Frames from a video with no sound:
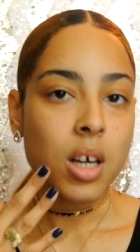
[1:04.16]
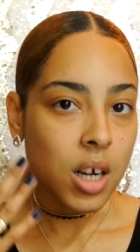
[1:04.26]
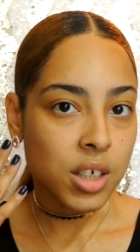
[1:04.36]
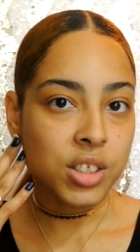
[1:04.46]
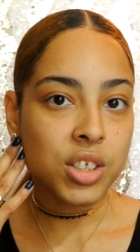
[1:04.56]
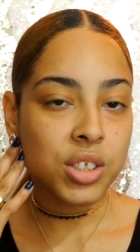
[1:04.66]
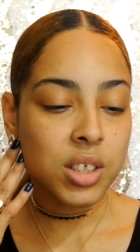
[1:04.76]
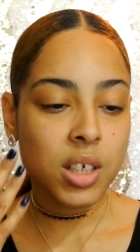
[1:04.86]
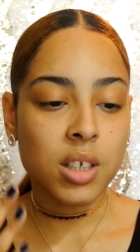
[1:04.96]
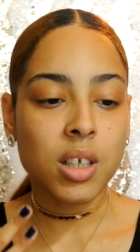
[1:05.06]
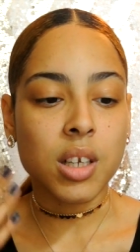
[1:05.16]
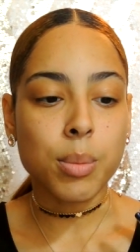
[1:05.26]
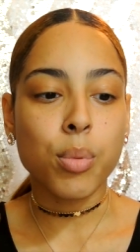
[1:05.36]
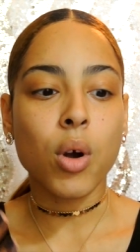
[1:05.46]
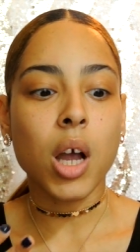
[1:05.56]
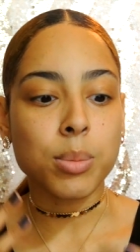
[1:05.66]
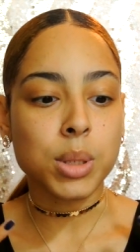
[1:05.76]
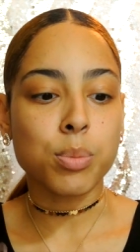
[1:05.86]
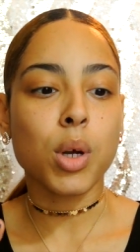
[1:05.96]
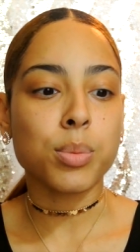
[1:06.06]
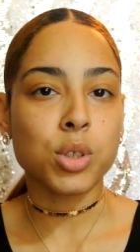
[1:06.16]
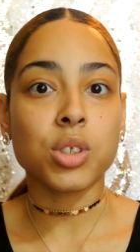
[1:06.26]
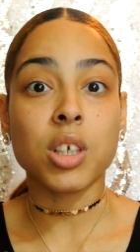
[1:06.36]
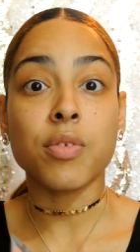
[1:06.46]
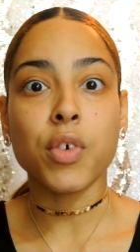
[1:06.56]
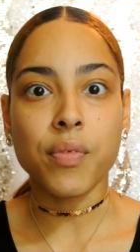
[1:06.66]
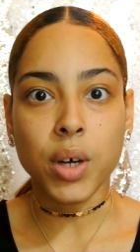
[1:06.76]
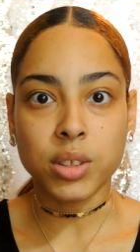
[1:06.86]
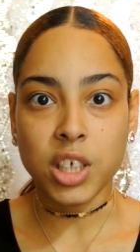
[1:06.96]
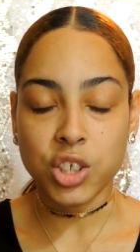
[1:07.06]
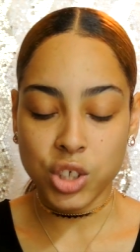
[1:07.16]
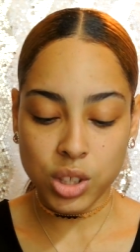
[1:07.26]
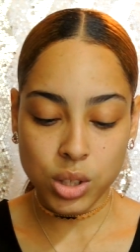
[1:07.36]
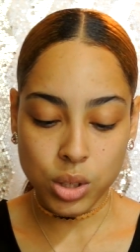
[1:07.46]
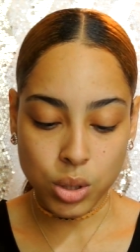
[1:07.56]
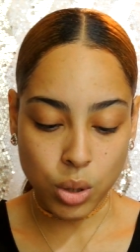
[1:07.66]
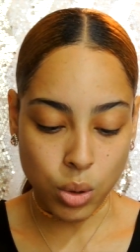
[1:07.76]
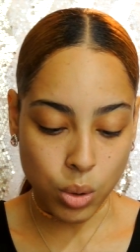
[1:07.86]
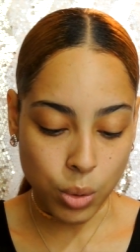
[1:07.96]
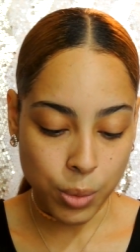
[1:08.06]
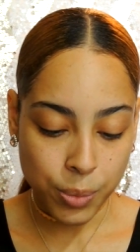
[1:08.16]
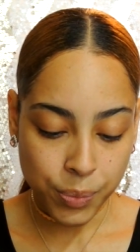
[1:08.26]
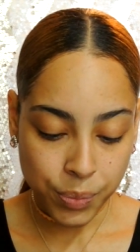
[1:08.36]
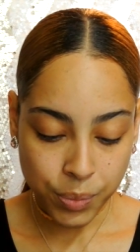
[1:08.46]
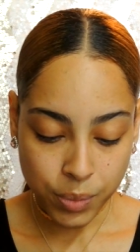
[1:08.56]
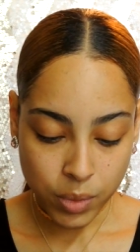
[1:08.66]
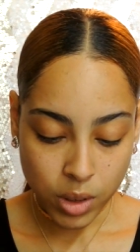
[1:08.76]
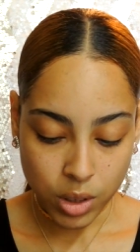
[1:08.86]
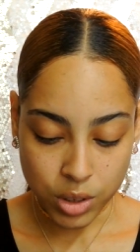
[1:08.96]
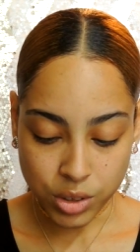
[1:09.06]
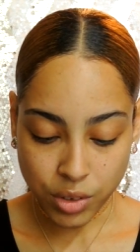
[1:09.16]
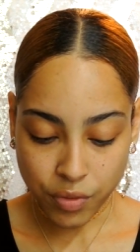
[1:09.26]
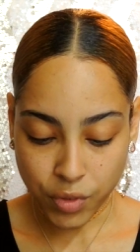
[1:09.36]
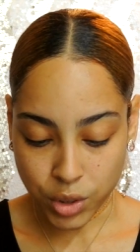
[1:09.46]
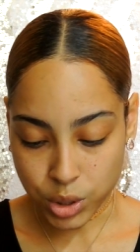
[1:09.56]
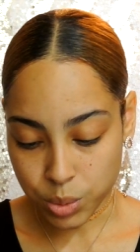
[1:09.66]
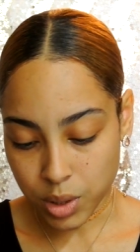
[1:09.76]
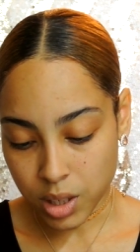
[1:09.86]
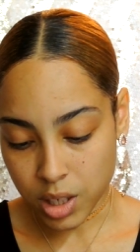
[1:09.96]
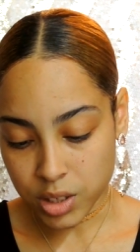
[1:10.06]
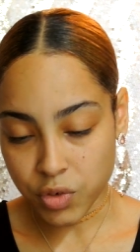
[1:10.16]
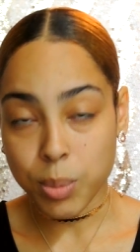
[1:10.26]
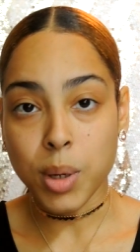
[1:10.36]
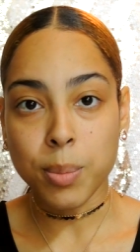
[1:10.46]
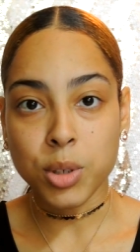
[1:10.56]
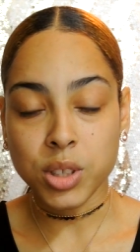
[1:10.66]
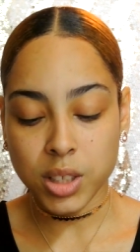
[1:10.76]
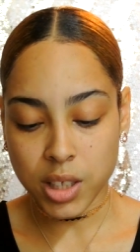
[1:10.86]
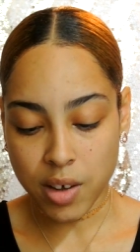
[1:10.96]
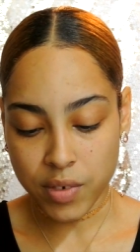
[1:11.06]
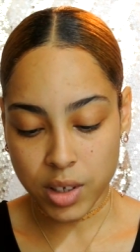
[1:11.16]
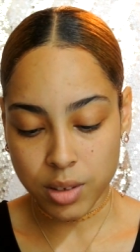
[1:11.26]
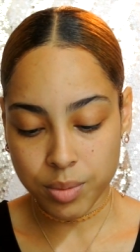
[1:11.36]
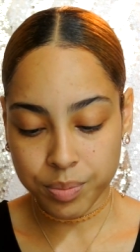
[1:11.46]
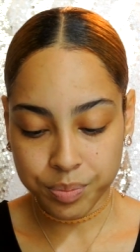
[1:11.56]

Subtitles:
onto your skin, and it primes and preps your skin for foundation. So here's the first one. It's from number 7.